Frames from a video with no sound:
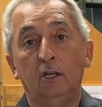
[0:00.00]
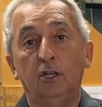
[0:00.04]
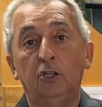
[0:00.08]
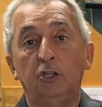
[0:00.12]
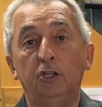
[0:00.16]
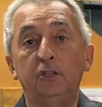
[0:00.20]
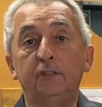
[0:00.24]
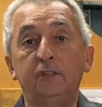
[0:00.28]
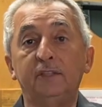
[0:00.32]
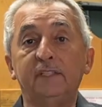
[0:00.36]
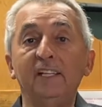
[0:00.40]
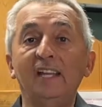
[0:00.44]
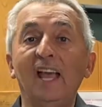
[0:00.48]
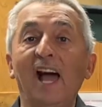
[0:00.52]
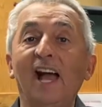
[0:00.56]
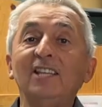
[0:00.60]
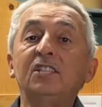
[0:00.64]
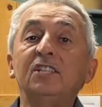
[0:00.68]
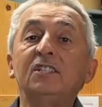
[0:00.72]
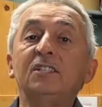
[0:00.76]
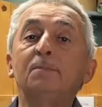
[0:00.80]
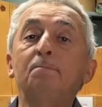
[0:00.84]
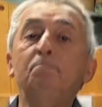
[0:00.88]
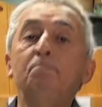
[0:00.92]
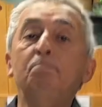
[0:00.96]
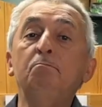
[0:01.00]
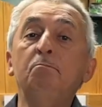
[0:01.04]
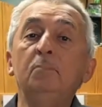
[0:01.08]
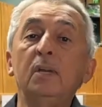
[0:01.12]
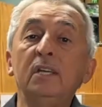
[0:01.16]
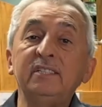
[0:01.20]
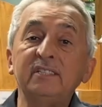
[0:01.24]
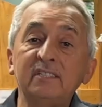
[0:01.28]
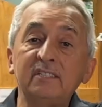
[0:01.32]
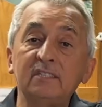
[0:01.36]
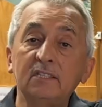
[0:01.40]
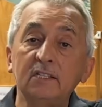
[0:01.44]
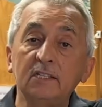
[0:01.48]
You see, I just
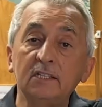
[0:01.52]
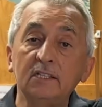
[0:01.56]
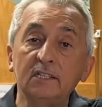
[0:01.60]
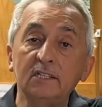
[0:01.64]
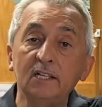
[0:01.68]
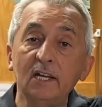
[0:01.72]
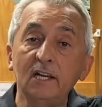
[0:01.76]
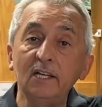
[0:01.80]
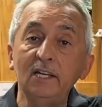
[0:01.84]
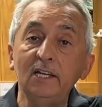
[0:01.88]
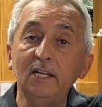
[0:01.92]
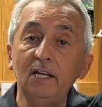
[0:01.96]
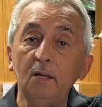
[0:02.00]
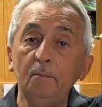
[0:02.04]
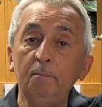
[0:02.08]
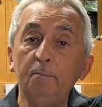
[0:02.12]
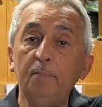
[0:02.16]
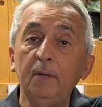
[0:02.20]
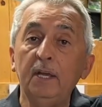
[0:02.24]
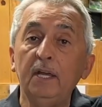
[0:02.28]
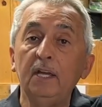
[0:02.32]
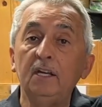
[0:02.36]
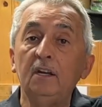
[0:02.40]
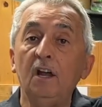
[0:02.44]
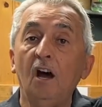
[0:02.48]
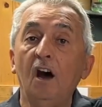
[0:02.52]
misted a little bit